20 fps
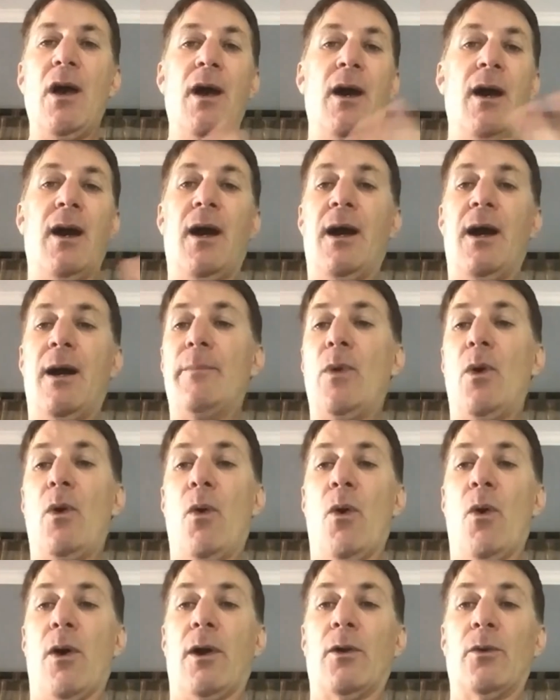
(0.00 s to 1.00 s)

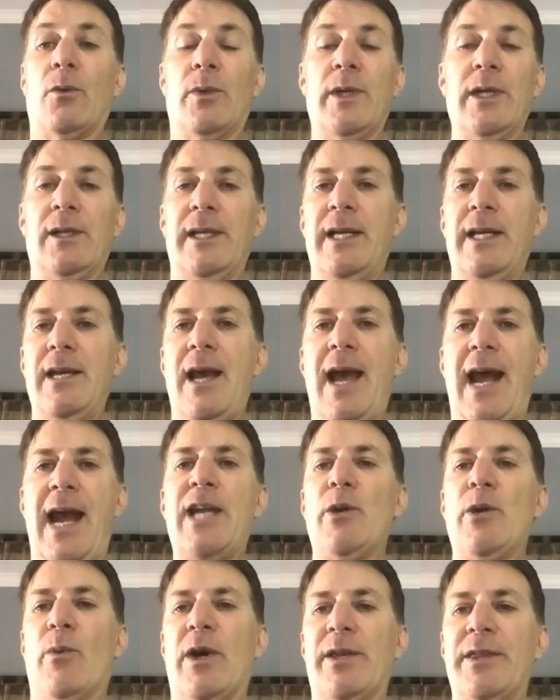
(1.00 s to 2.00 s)
or really
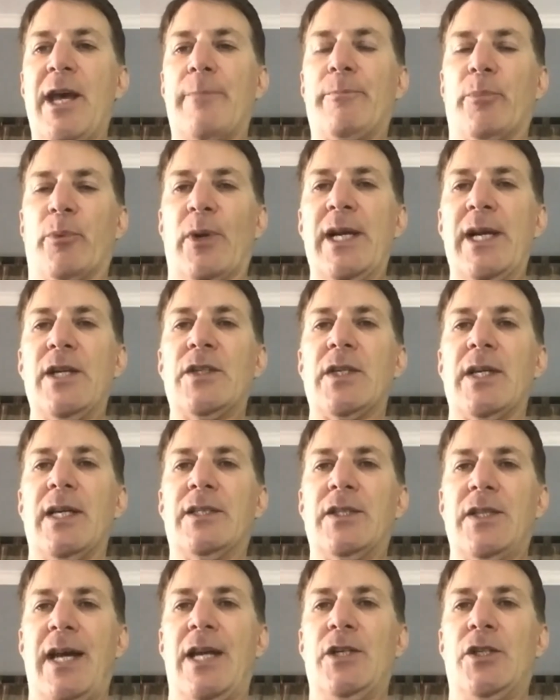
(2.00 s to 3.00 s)
anyone that brings
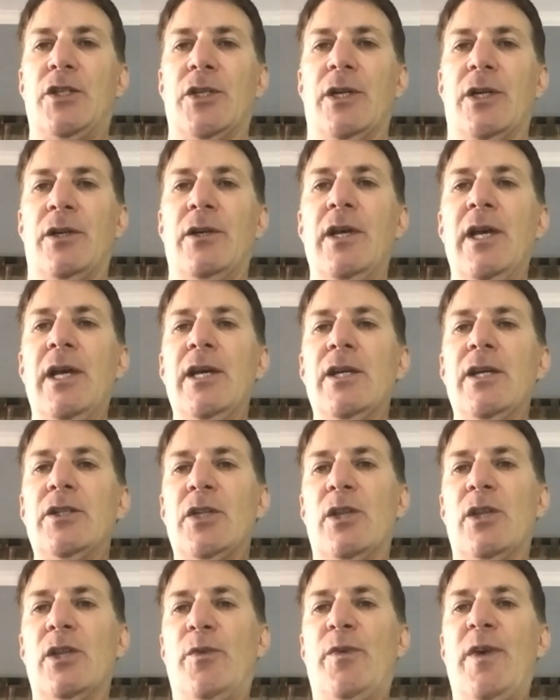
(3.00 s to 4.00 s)
attention
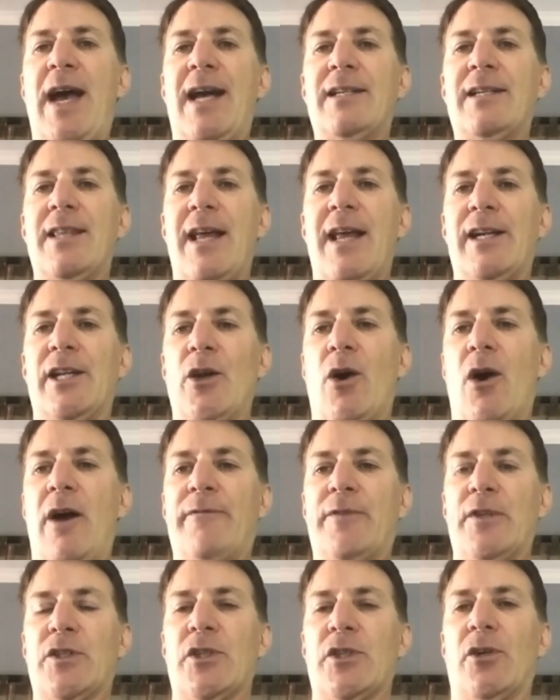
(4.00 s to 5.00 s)
to the fact that an
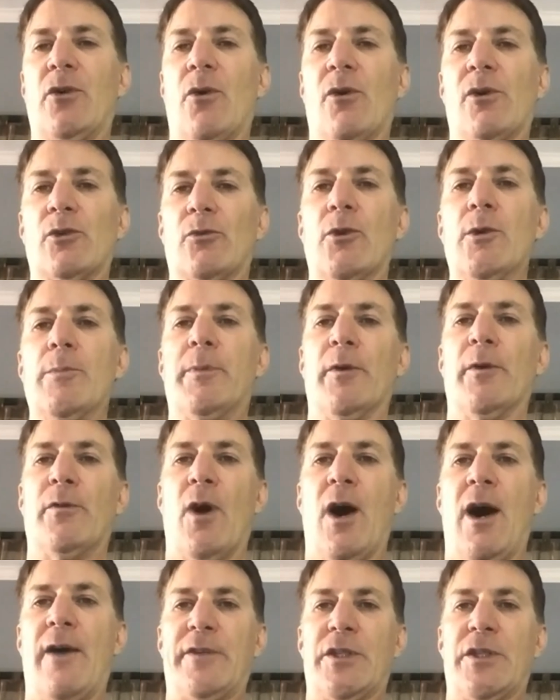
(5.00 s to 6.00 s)
officer or group of
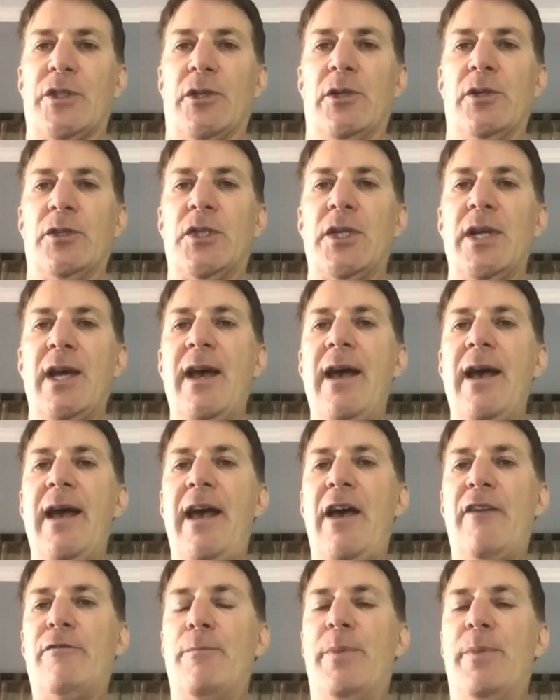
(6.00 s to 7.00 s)
officers
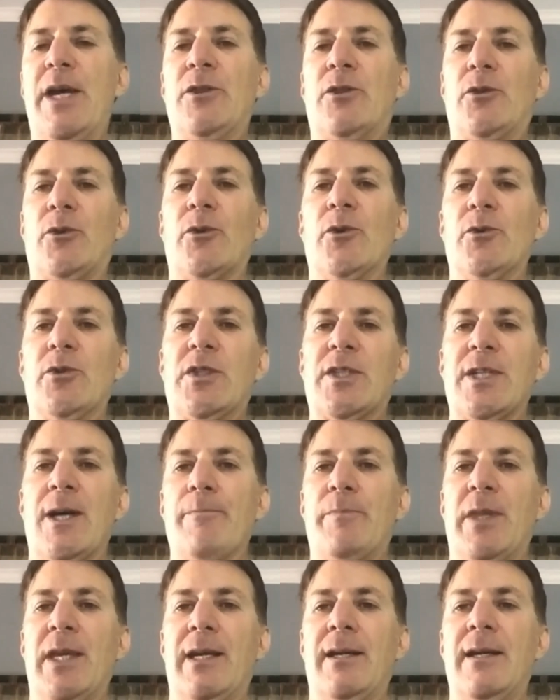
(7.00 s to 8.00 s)
have been through
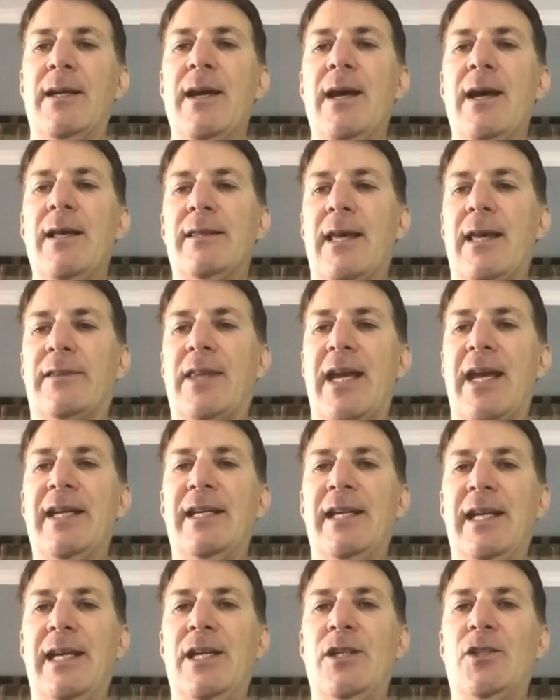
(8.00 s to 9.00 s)
something that they
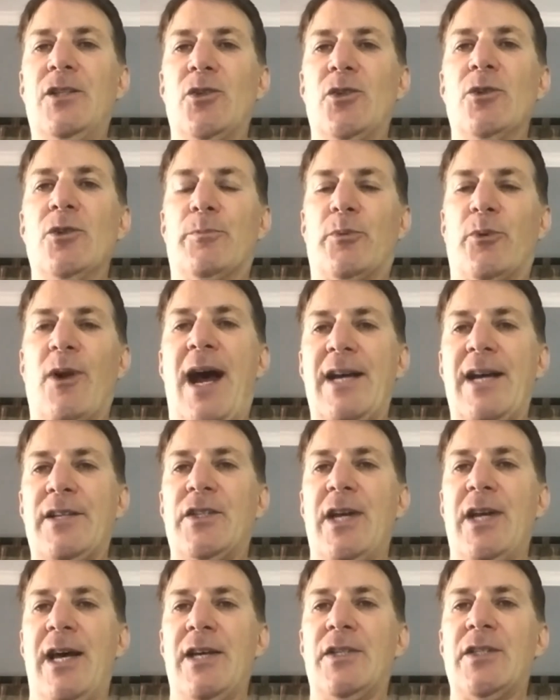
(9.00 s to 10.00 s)
need to
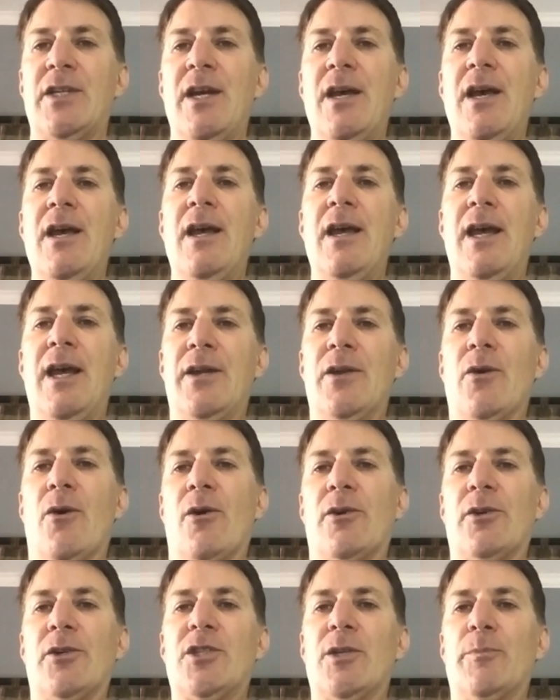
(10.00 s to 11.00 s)
process in
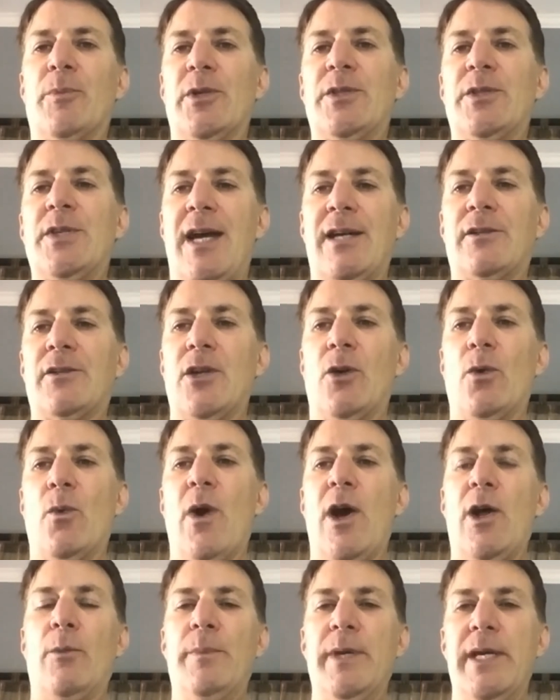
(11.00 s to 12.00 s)
order to protect their
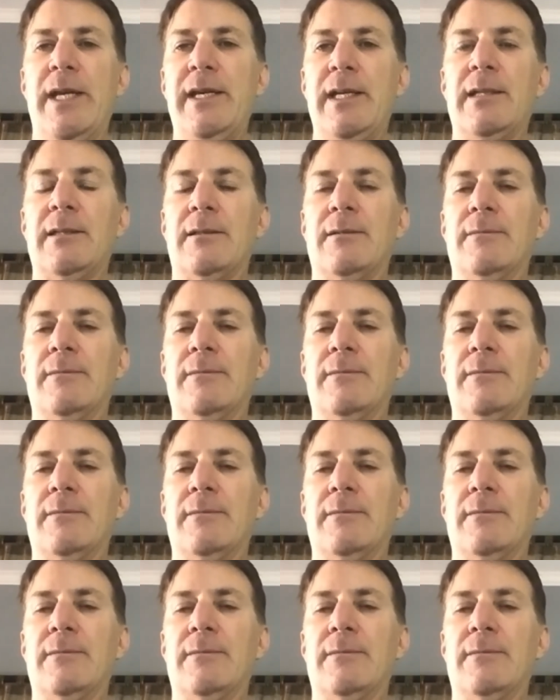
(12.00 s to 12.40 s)
well-being.